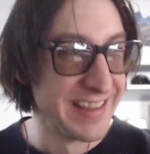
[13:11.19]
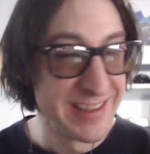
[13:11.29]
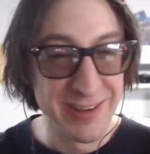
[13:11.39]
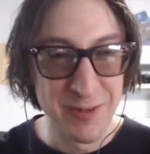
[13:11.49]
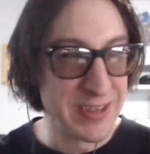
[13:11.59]

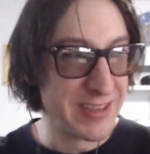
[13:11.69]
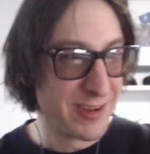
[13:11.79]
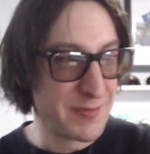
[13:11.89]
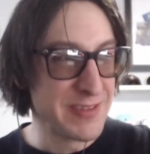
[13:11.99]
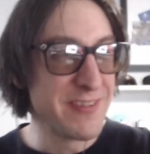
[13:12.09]
you'll be
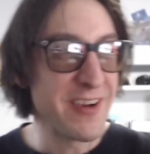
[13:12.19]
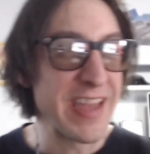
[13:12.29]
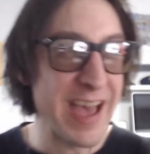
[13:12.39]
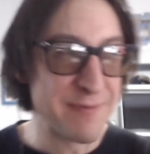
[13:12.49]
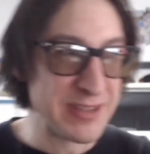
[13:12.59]
you'll be very
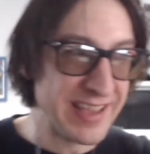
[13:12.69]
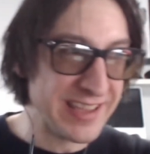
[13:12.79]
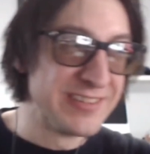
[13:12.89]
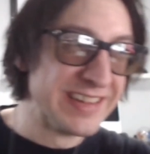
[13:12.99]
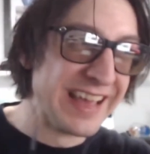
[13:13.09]
happy that
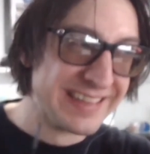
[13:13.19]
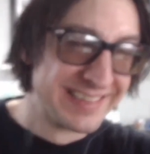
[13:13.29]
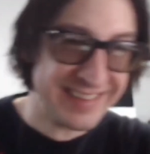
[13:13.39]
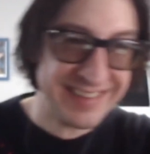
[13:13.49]
you did that